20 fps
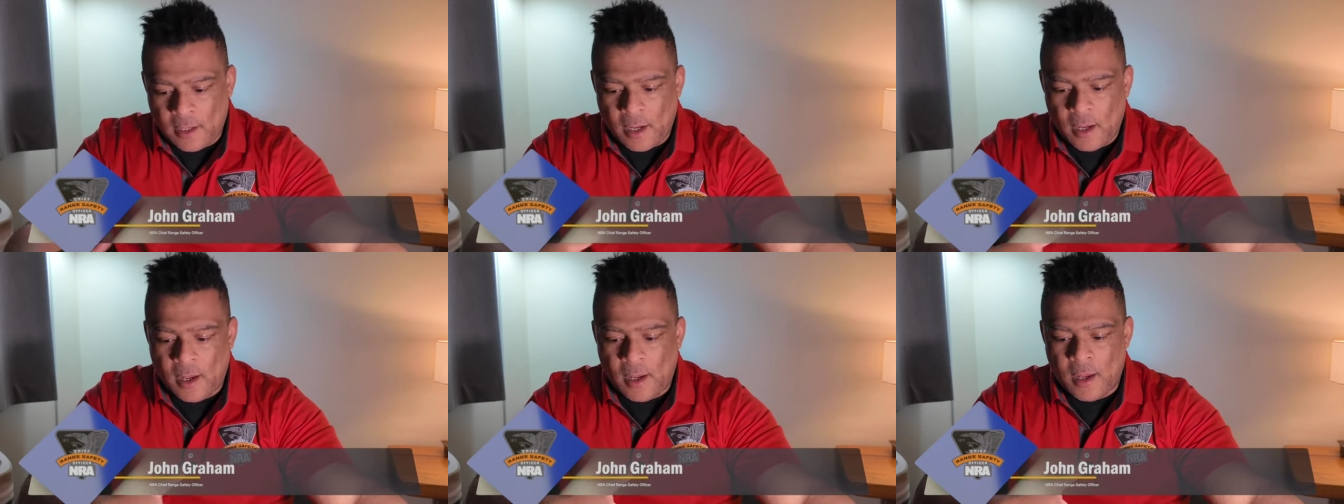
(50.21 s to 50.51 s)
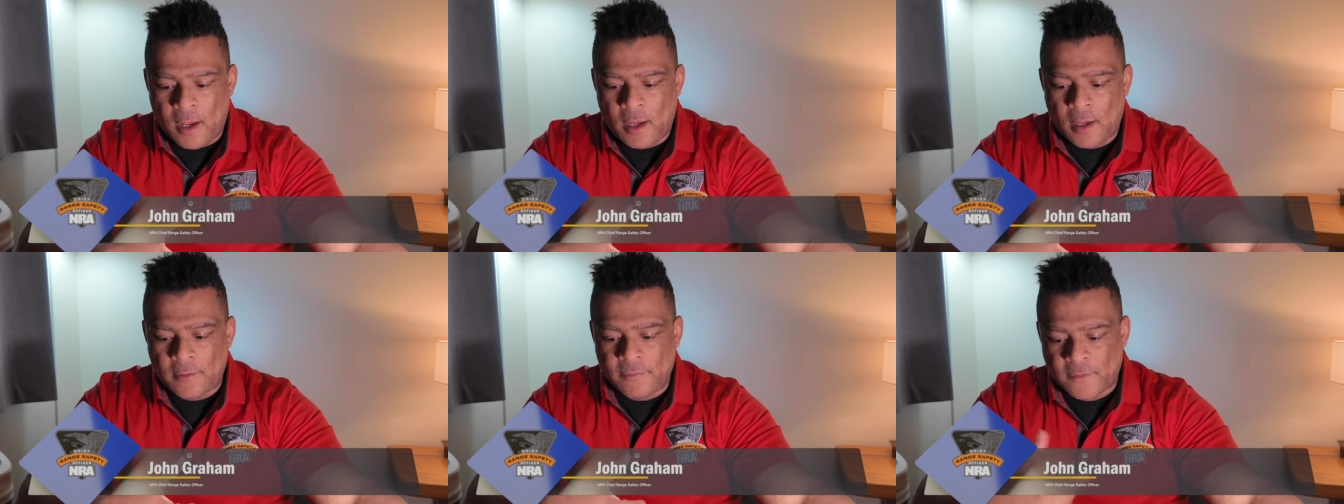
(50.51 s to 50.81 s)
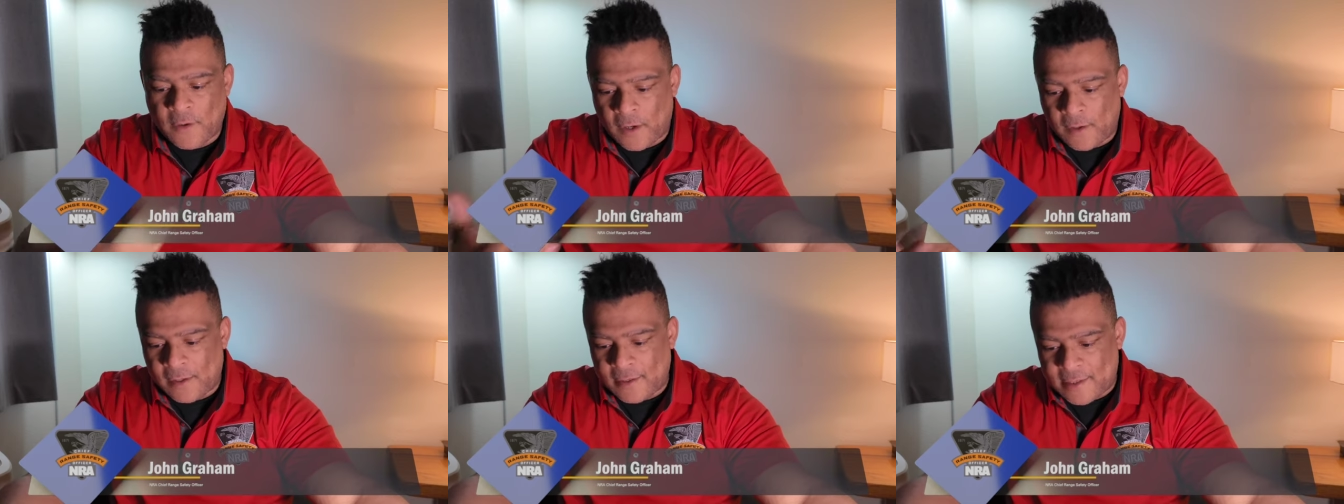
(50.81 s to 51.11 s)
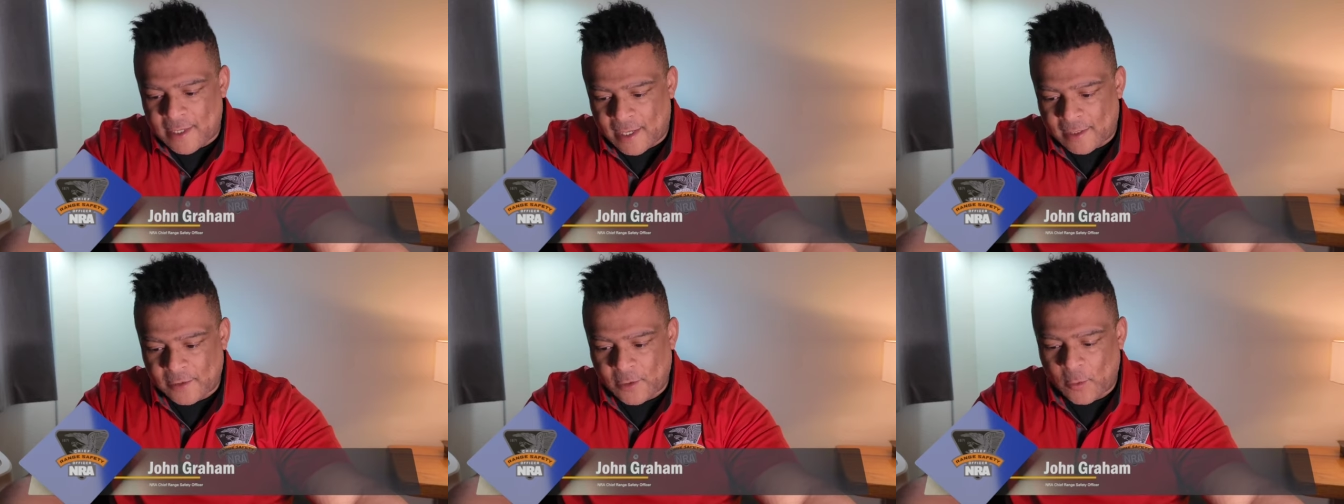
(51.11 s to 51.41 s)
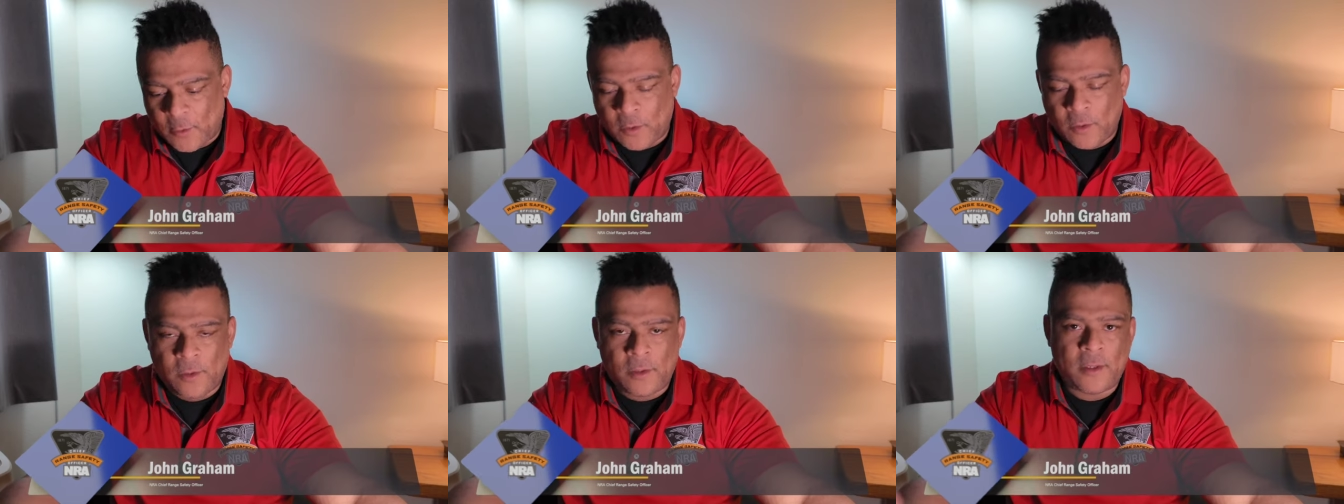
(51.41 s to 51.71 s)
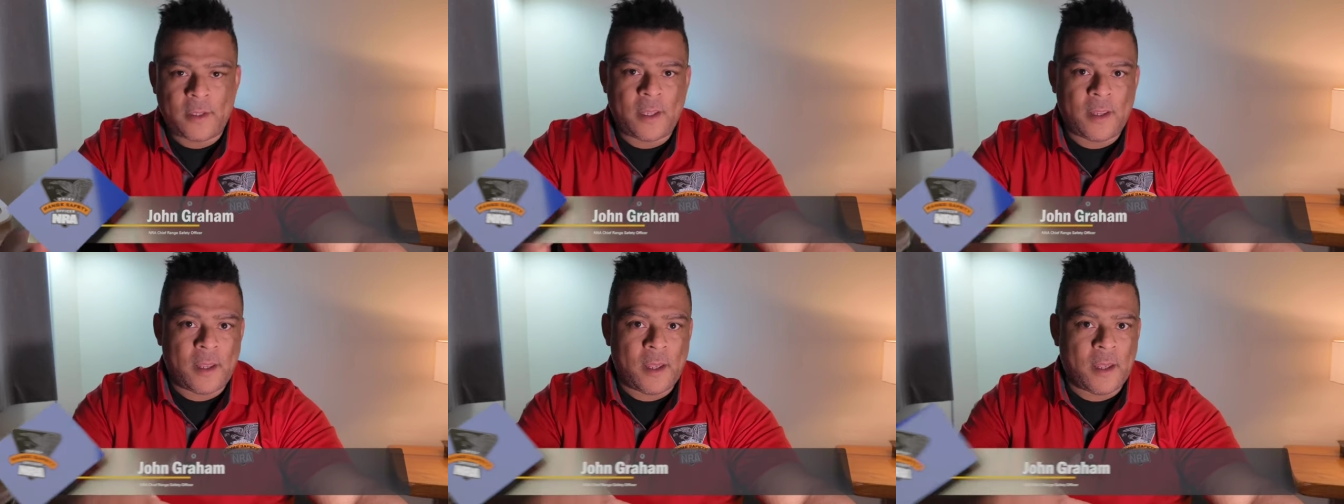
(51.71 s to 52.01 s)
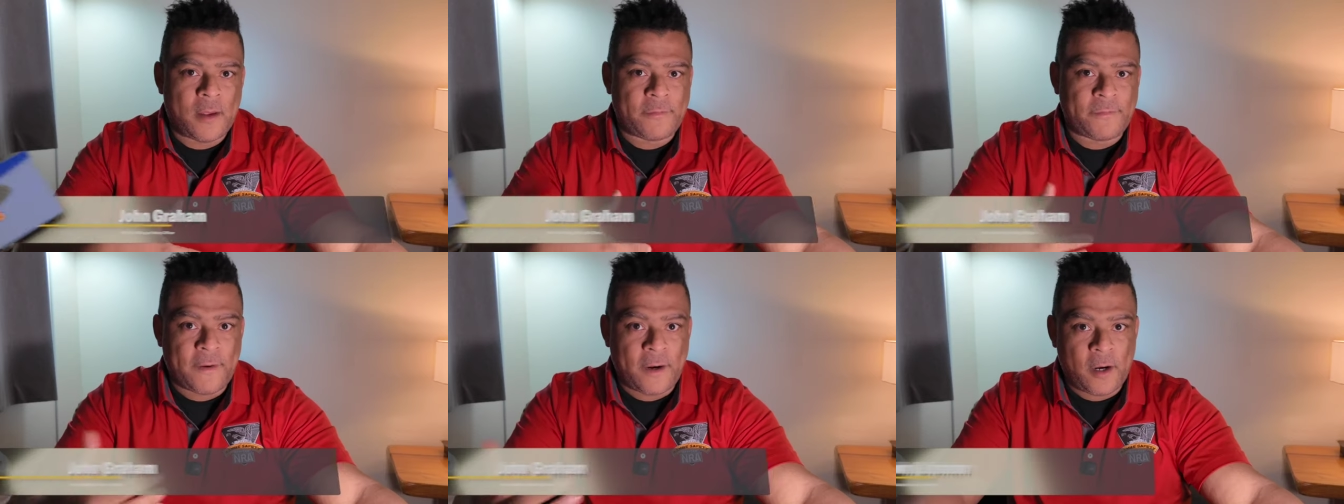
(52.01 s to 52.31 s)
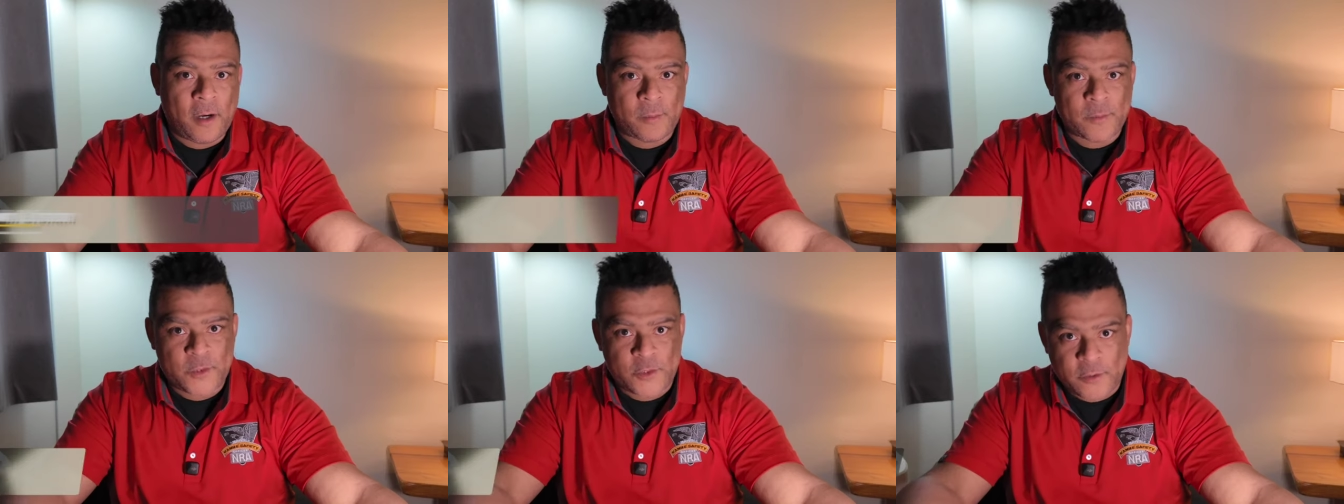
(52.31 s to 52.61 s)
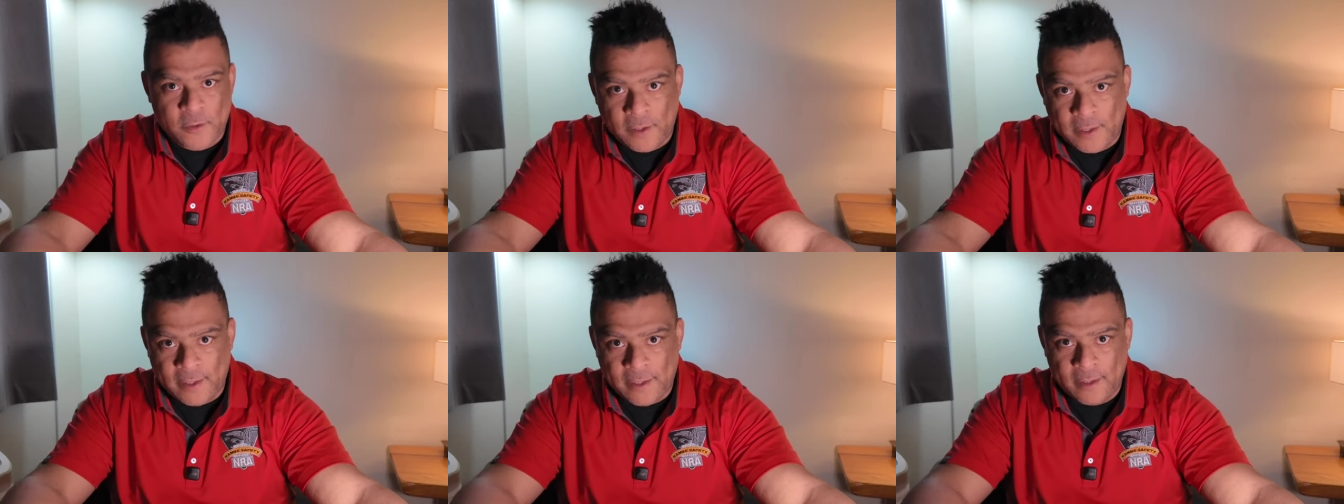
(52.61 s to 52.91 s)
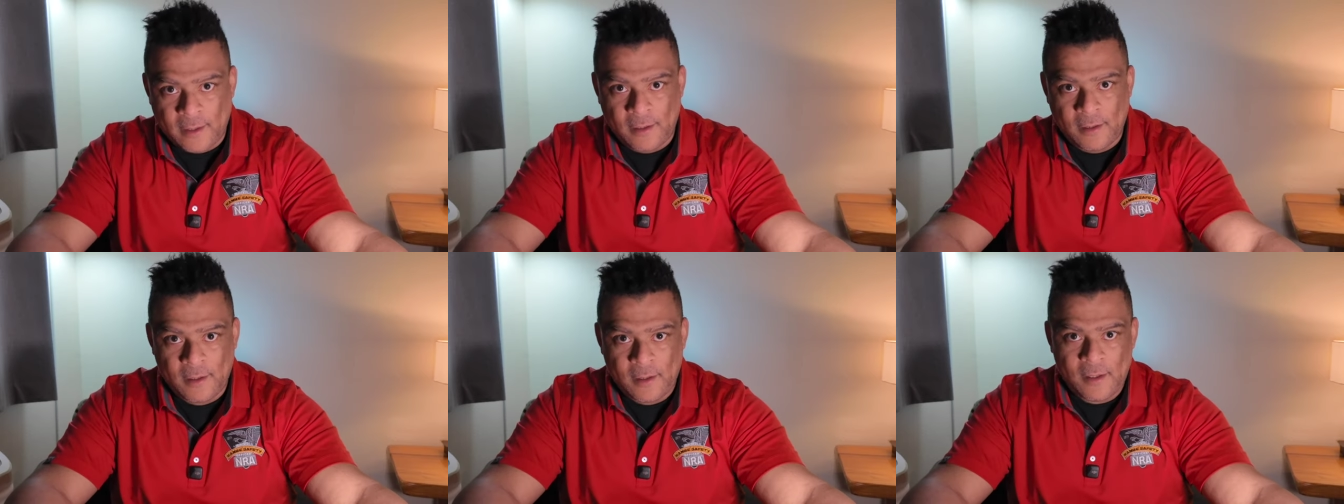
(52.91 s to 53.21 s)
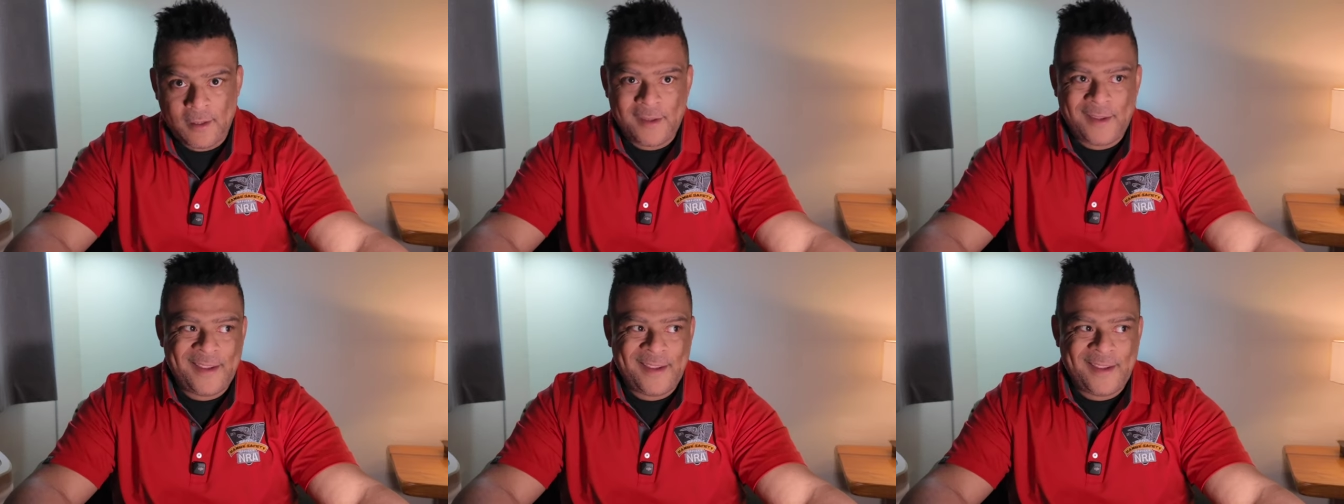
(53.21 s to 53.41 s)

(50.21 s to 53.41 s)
of Grounded Tactical Firearms Training,